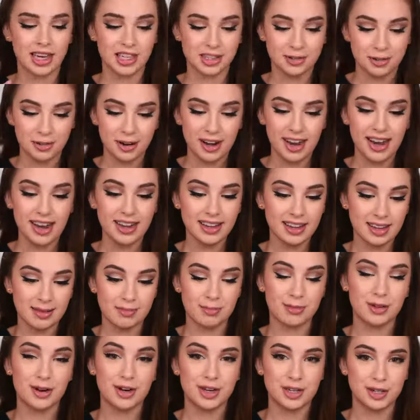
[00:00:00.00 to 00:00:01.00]
Exfoliate and
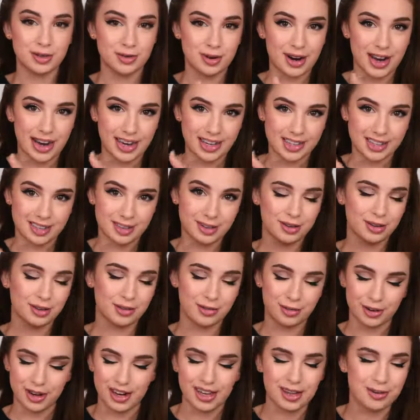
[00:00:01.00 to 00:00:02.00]
moisturize.
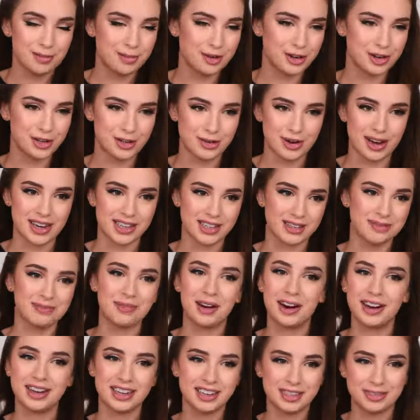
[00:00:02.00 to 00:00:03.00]
Don't forget the moisturizing
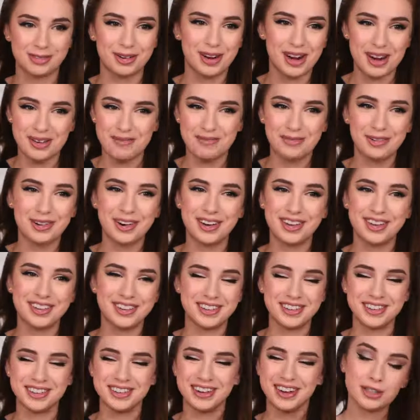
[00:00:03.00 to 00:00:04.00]
part, it's really
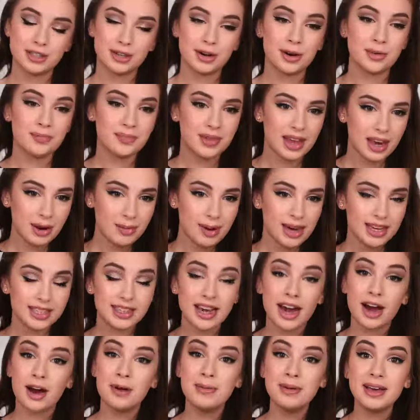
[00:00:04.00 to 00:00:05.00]
important too. So anyways,
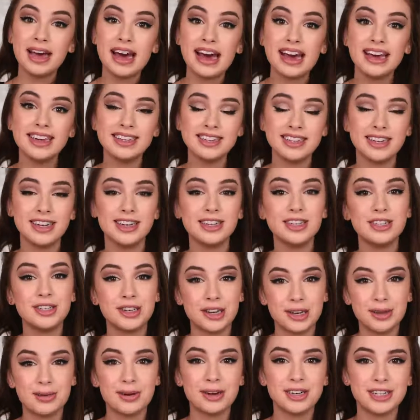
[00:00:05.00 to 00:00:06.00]
I hope you guys
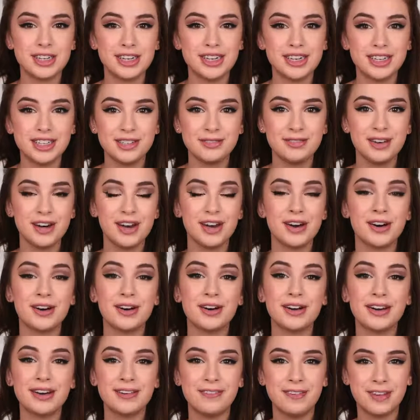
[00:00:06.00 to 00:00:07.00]
enjoyed watching this
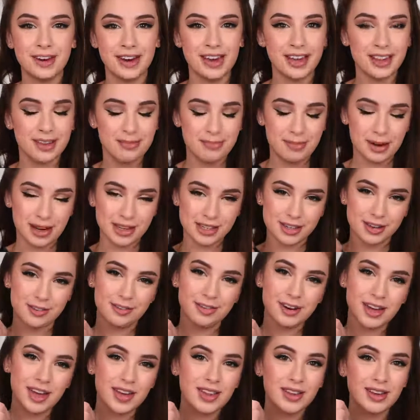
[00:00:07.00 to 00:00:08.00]
video. If you did, please don't
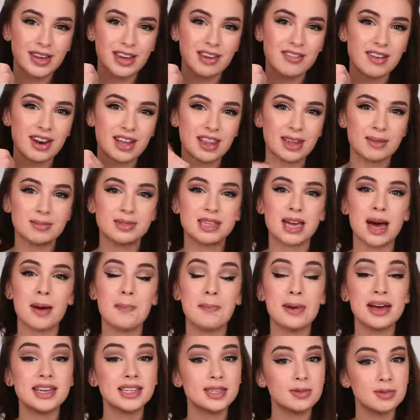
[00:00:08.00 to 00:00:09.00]
forget to give it a thumbs
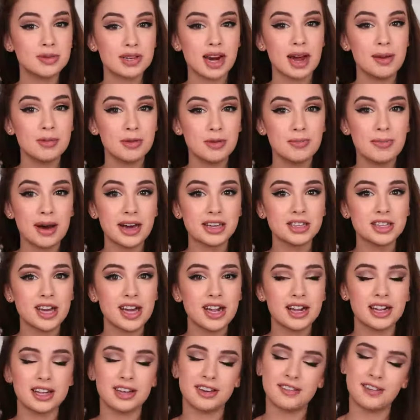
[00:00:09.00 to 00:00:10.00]
up and subscribe to my
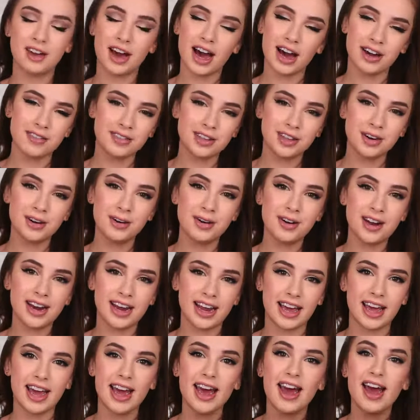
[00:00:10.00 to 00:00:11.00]
channel if you haven't
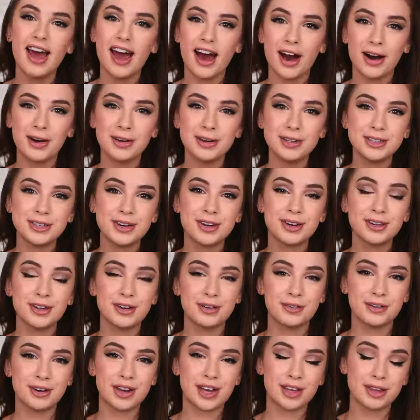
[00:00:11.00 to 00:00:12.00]
already. Also,
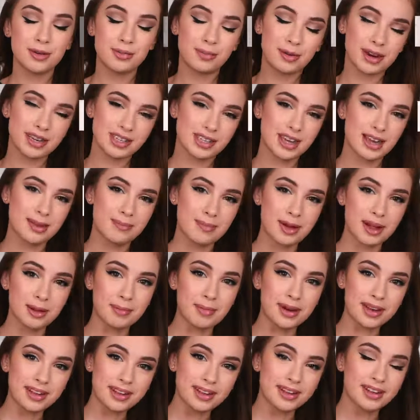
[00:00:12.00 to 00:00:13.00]
don't forget to press that bell
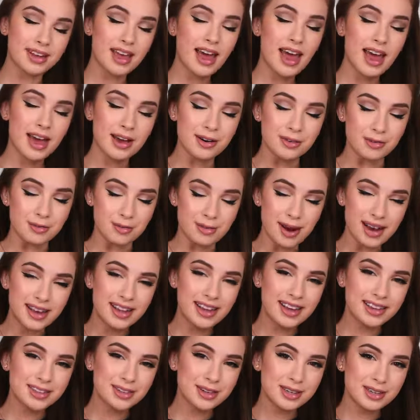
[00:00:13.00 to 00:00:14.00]
button right
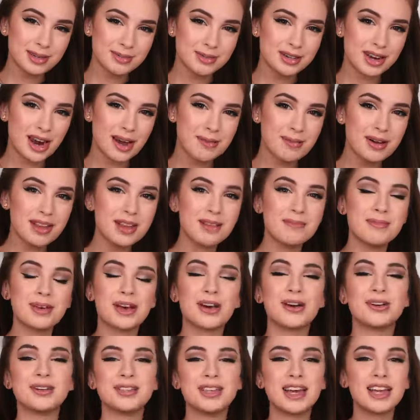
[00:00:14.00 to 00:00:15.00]
next to the subscribe button,
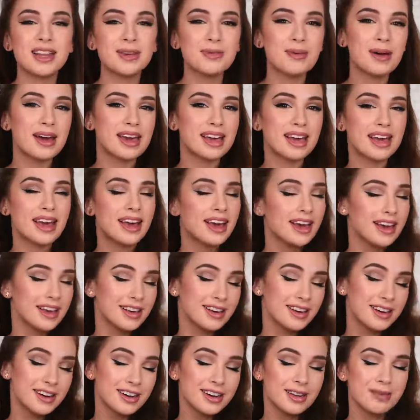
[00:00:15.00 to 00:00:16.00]
because that way
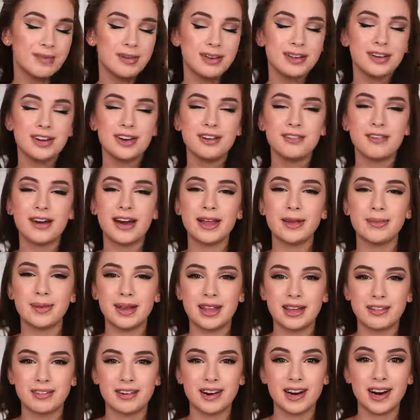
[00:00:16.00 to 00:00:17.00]
you're gonna be notified
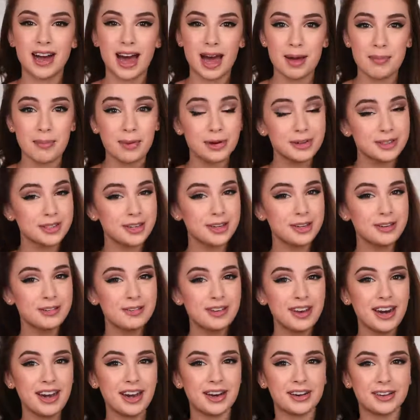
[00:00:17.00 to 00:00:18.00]
whenever I post a new
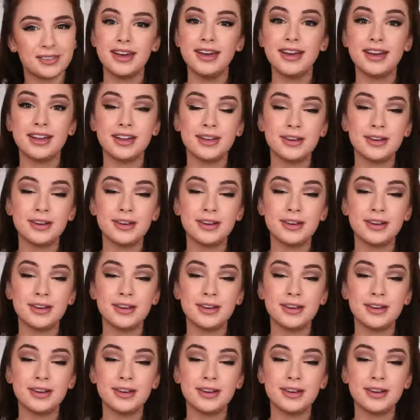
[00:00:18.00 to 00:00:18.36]
video. You